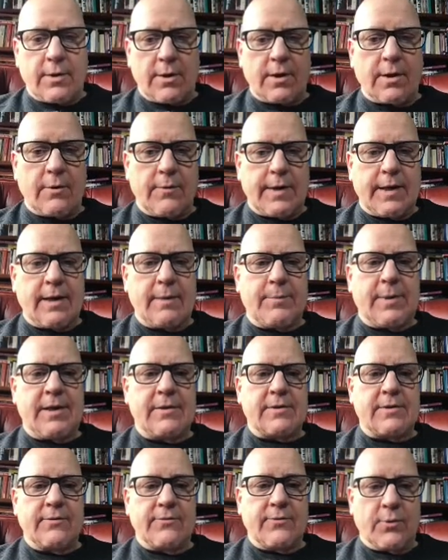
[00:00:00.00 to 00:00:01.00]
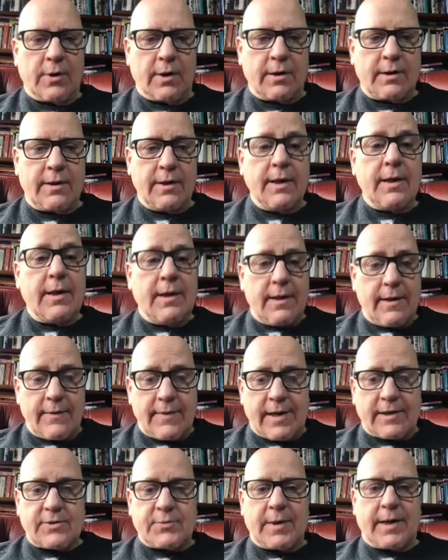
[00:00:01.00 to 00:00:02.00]
long-running piece of work. And
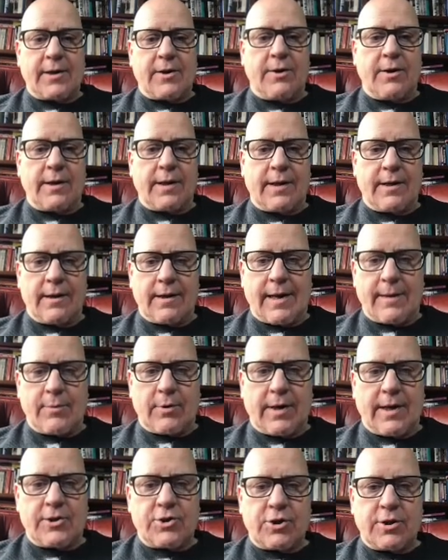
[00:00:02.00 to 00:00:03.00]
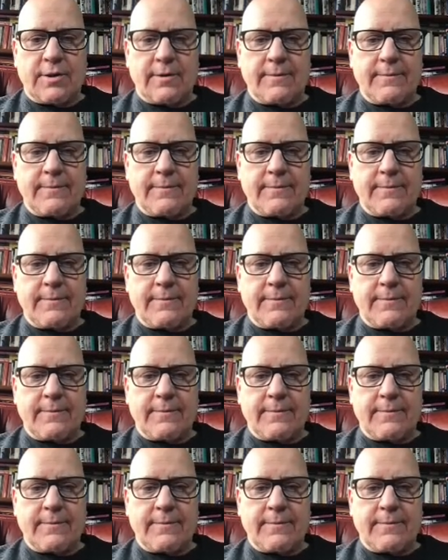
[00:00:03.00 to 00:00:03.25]
that's what I call a collaboration.